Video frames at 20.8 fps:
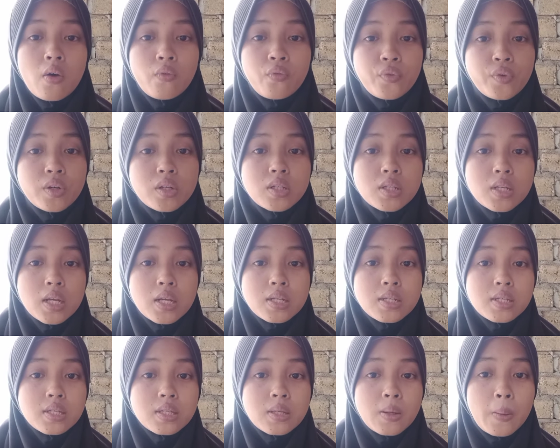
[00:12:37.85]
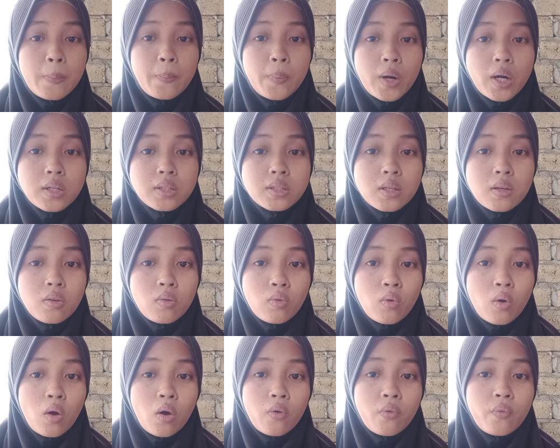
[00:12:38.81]
first is the practice
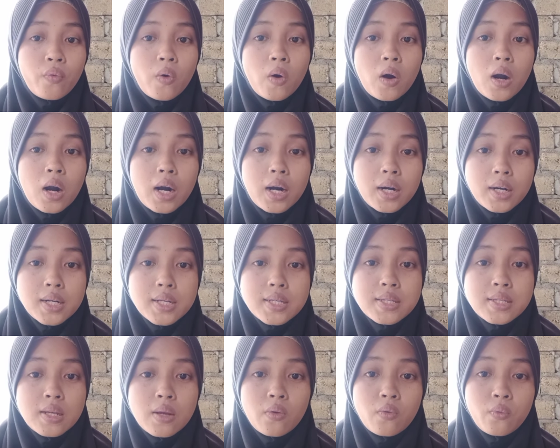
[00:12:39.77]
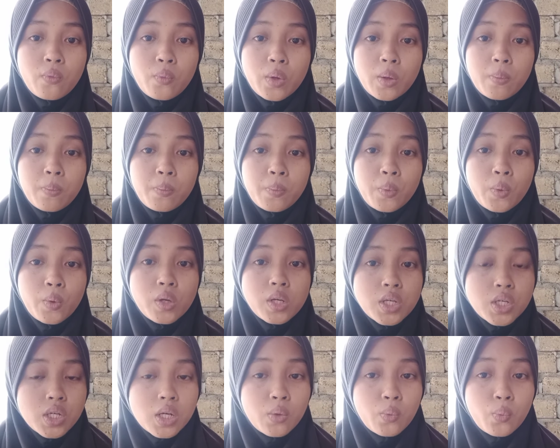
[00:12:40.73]
of arresting with
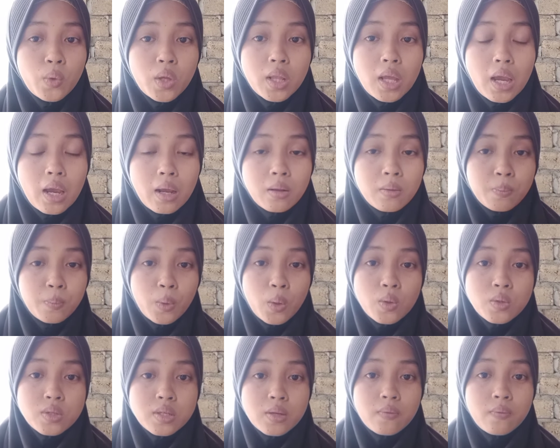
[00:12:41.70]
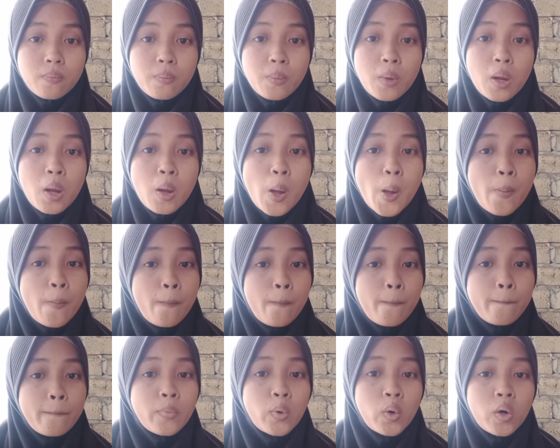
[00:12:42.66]
poison with explosive
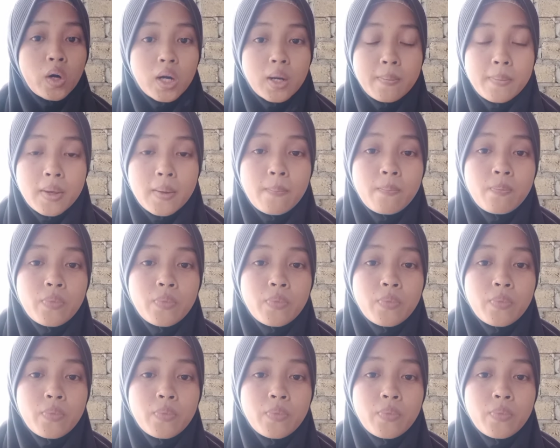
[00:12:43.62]
morami.